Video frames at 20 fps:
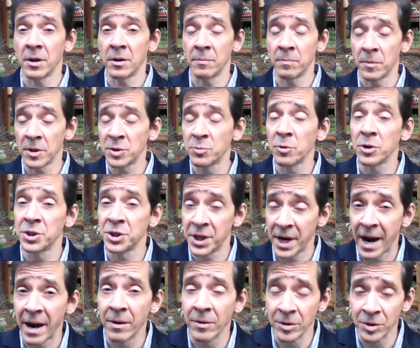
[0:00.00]
much more
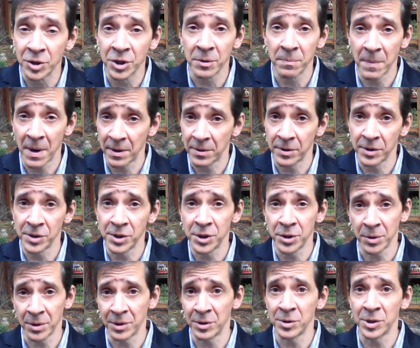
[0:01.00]
challenging methods
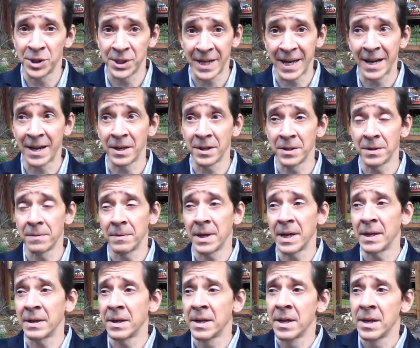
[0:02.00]
to understand.
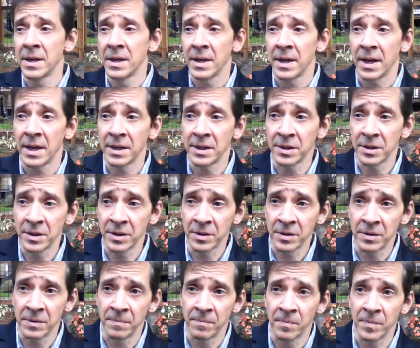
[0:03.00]

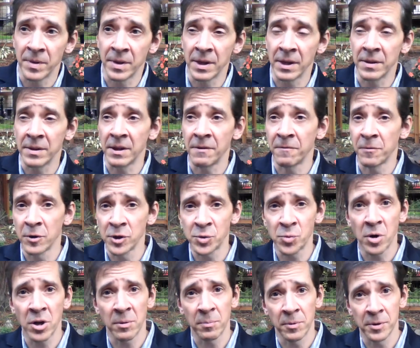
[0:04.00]
And they first
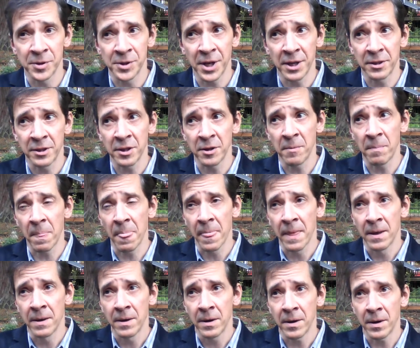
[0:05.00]
want to present them
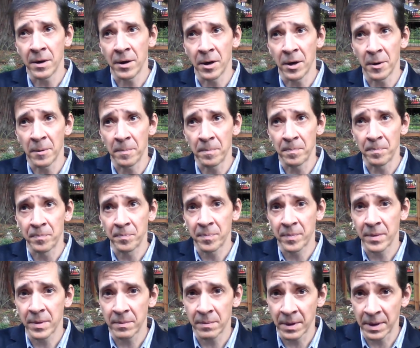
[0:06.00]

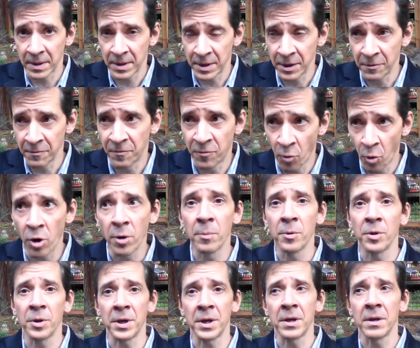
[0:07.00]
like
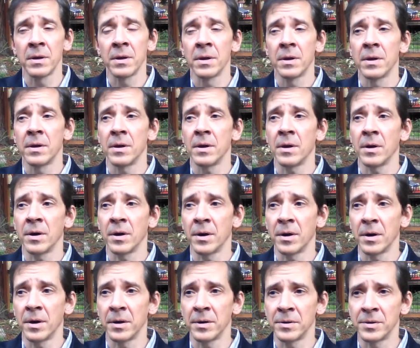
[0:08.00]
informally,
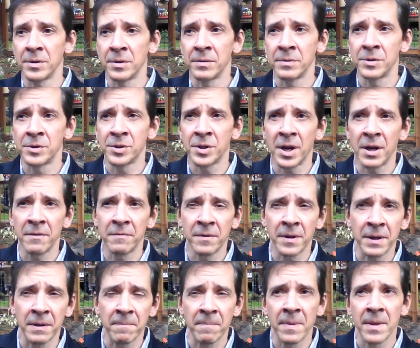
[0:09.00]
just kind of
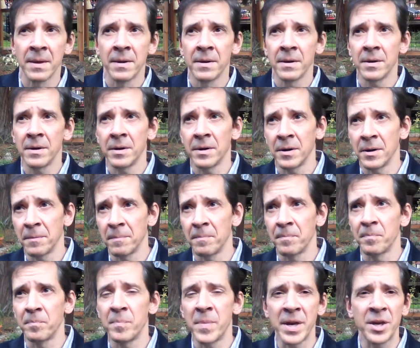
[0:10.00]
like
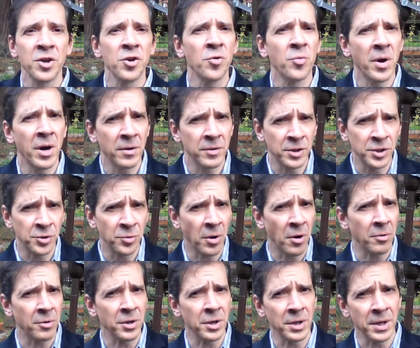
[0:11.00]
make you aware that you've
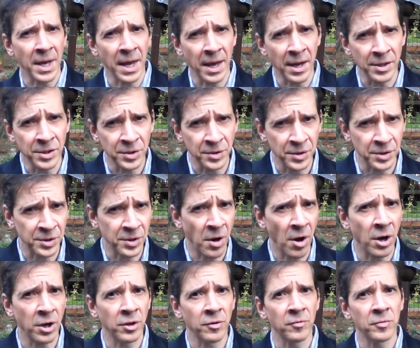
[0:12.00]
already engaged in this
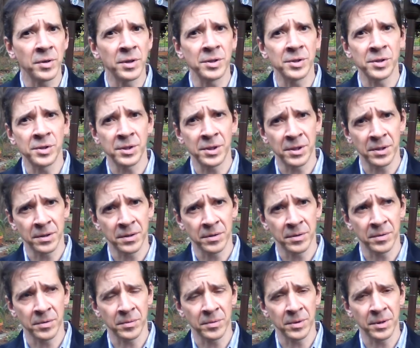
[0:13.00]
kind of reasoning.
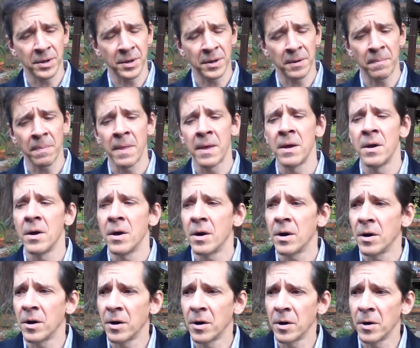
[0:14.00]

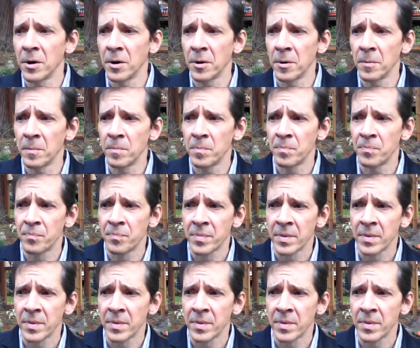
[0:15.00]
And